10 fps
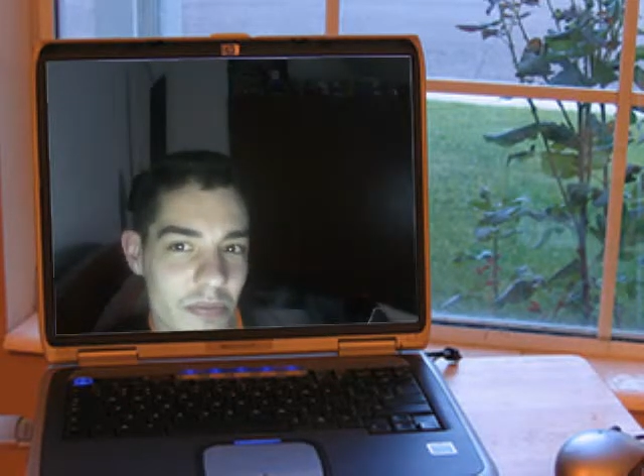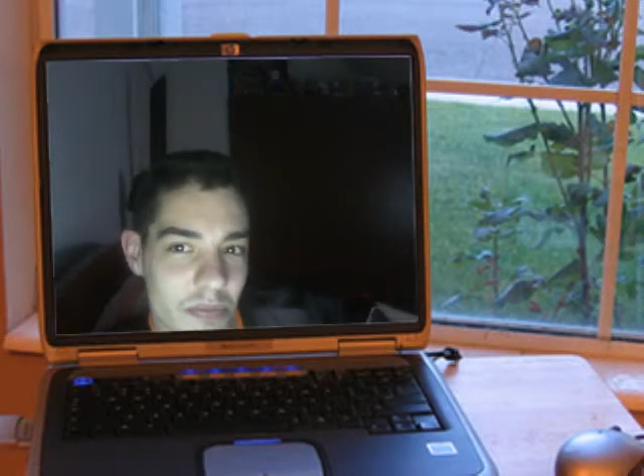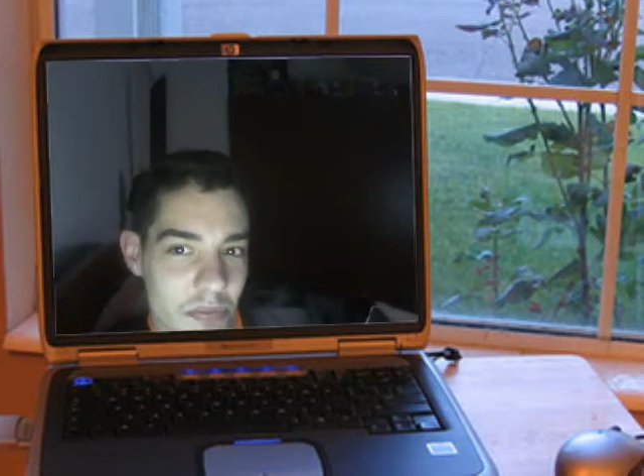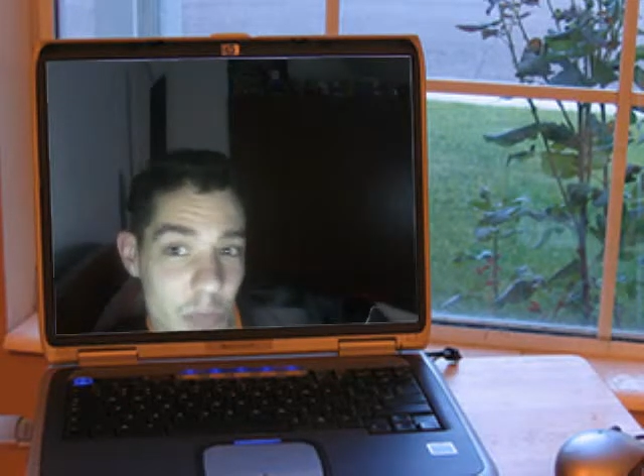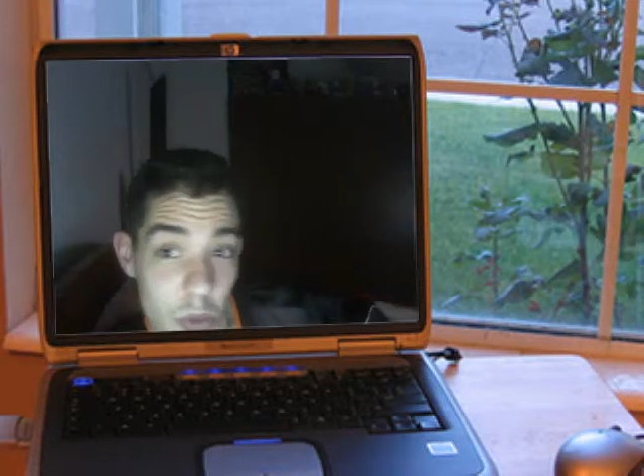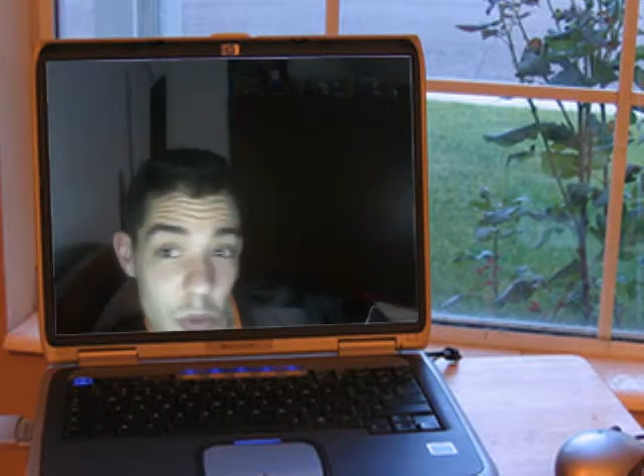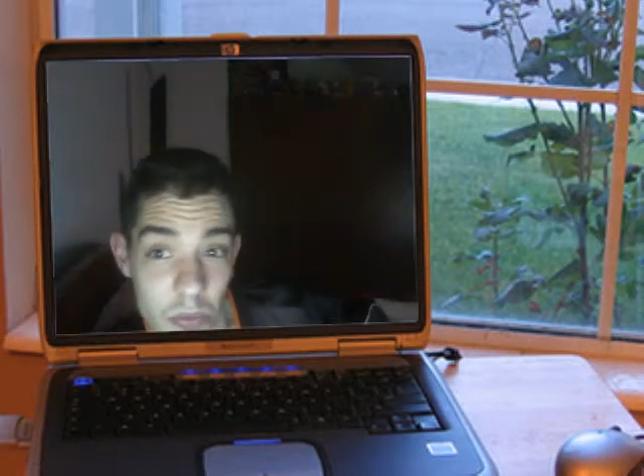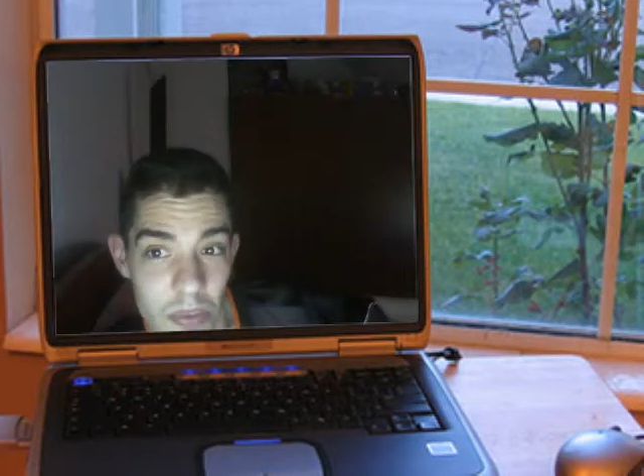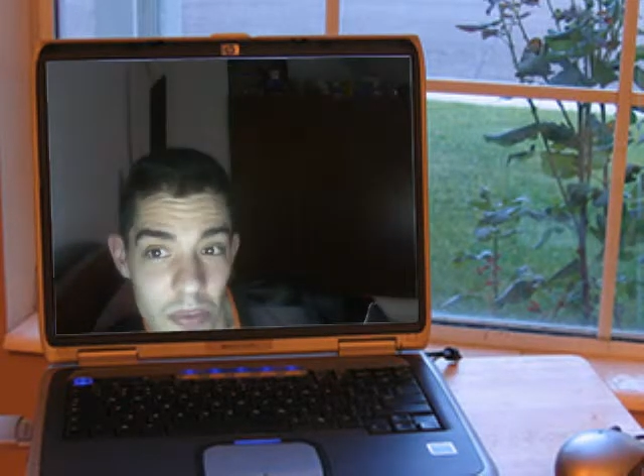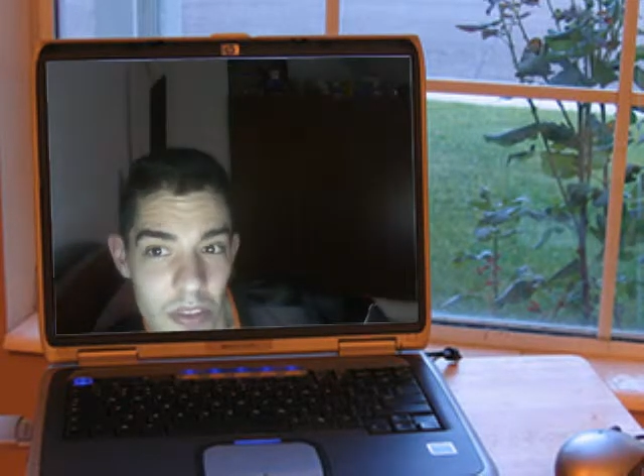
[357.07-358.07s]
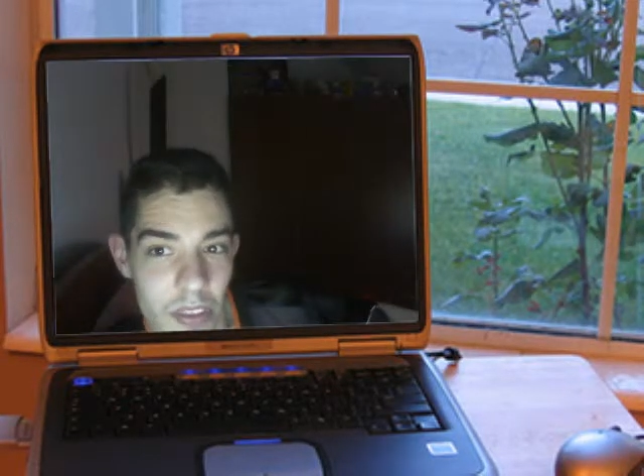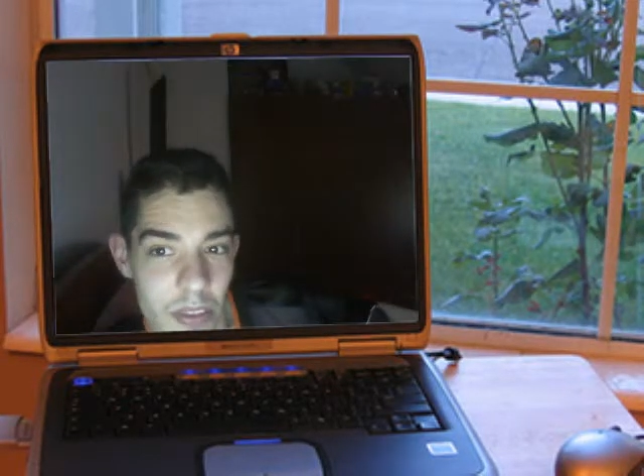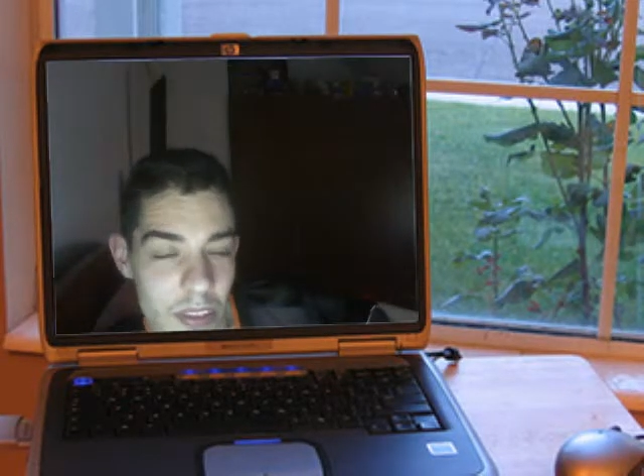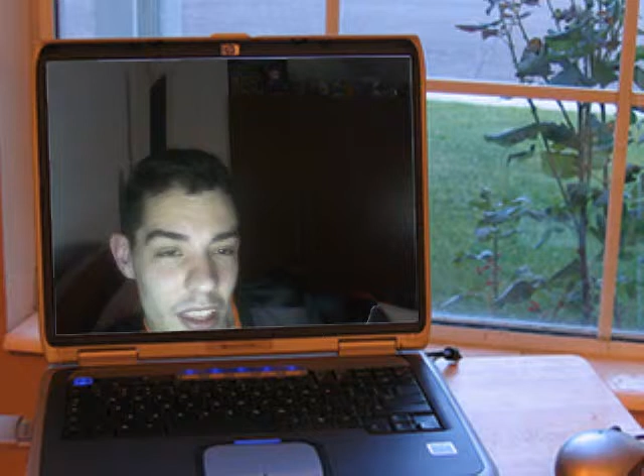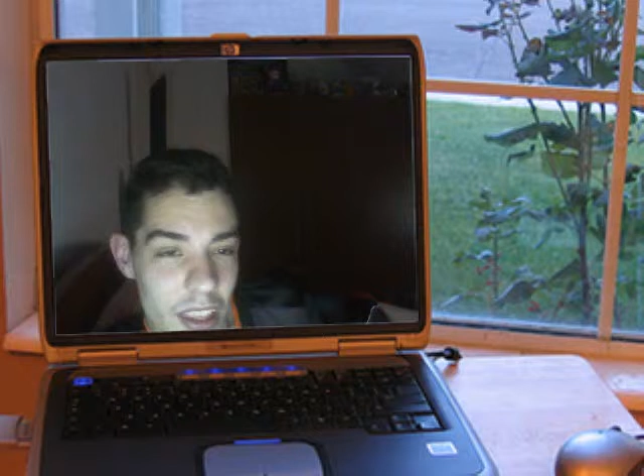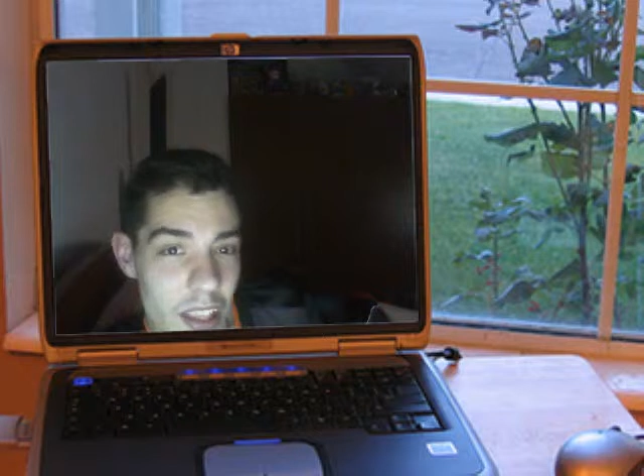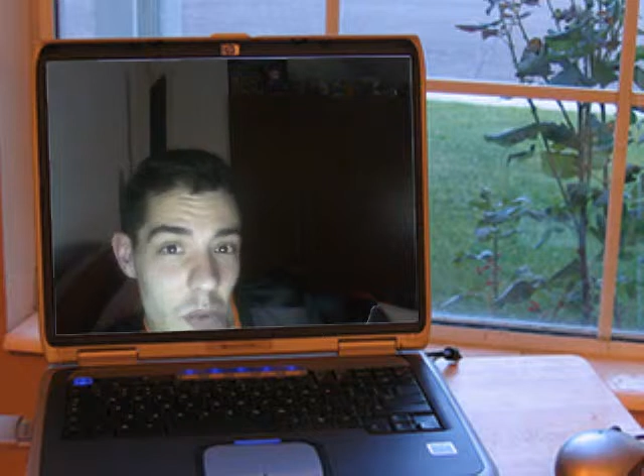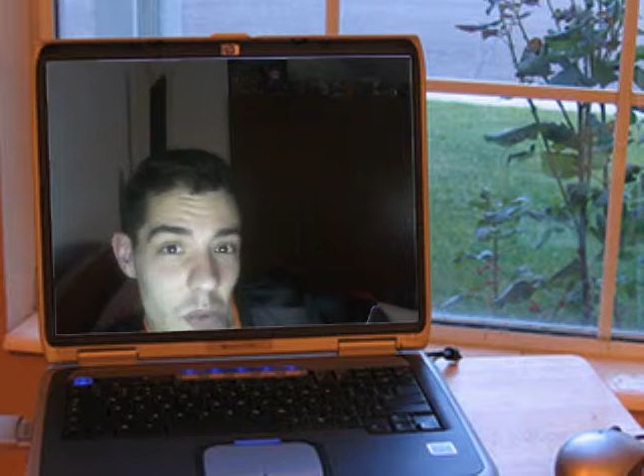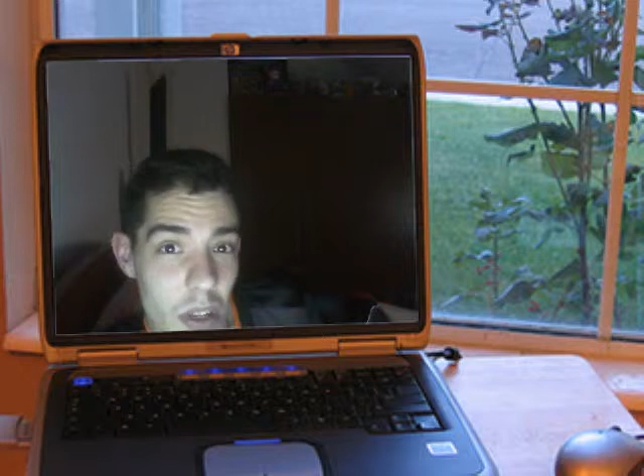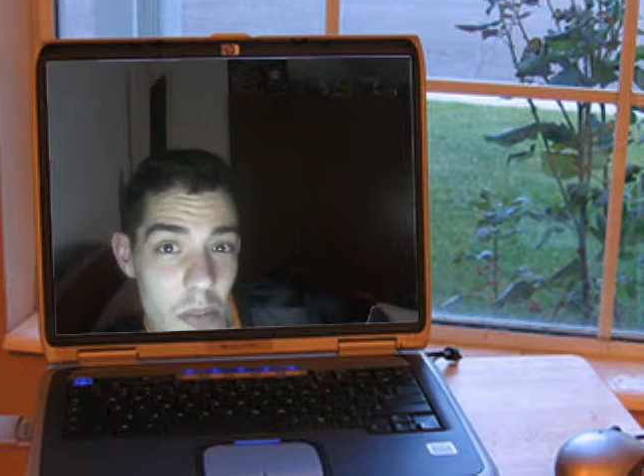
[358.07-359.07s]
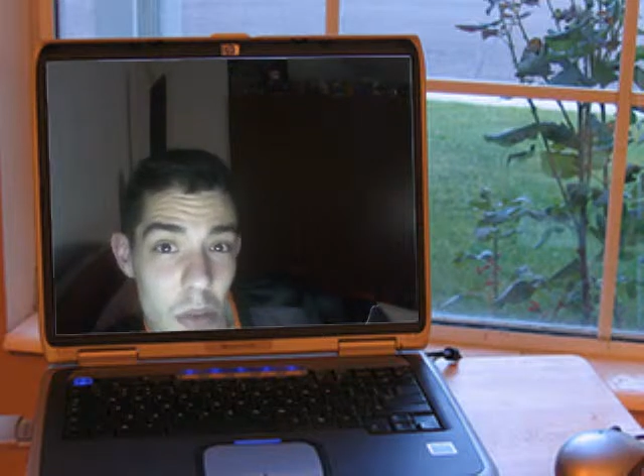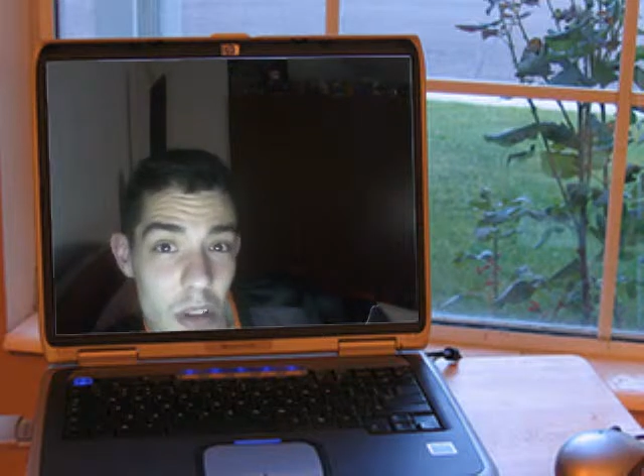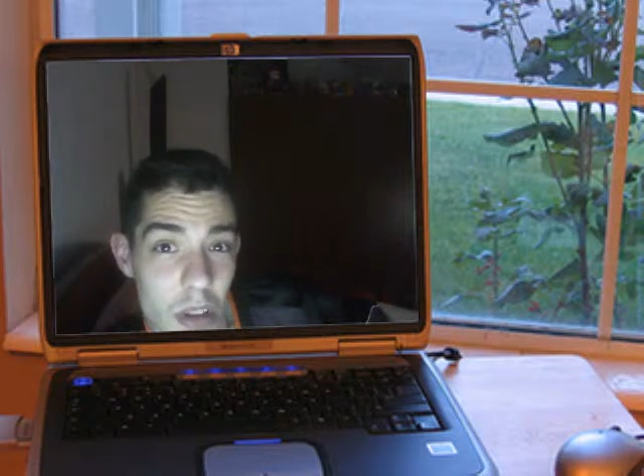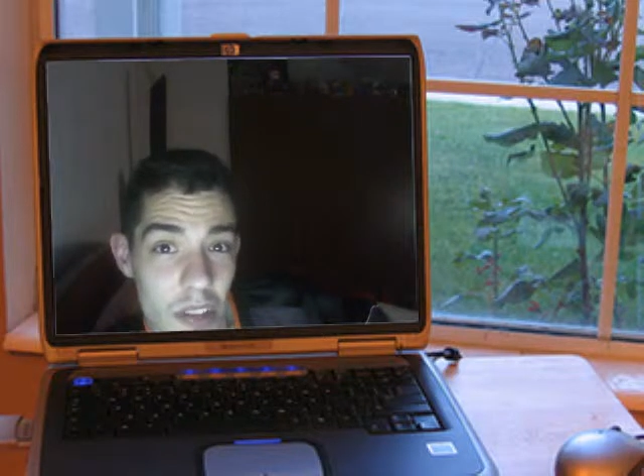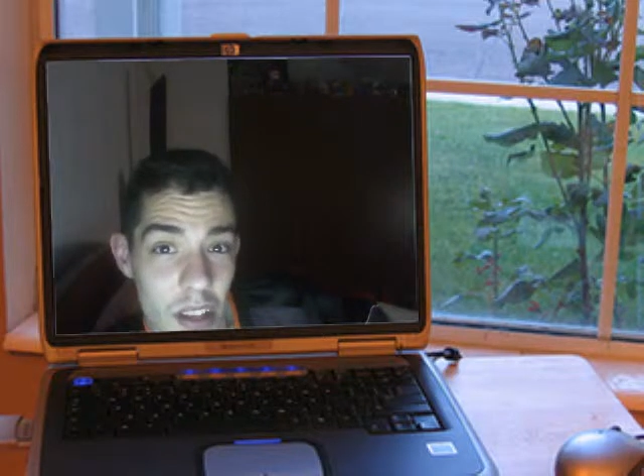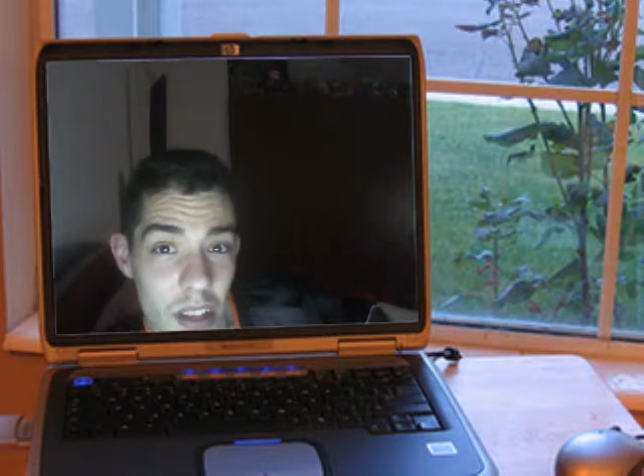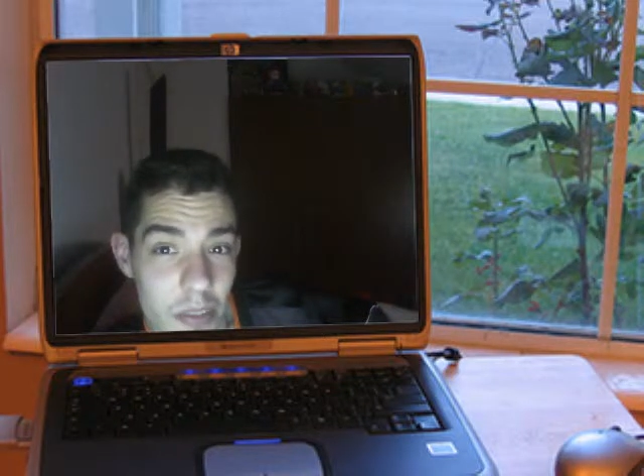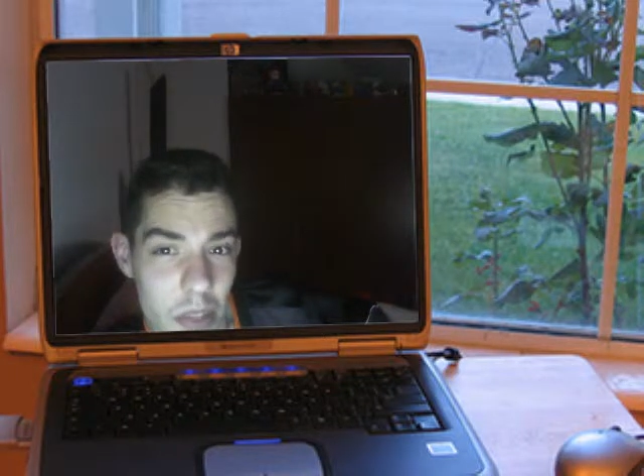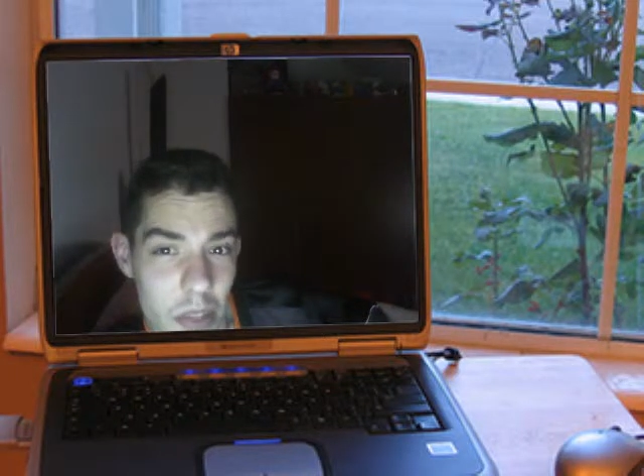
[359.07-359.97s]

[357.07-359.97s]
well, at least one person after me.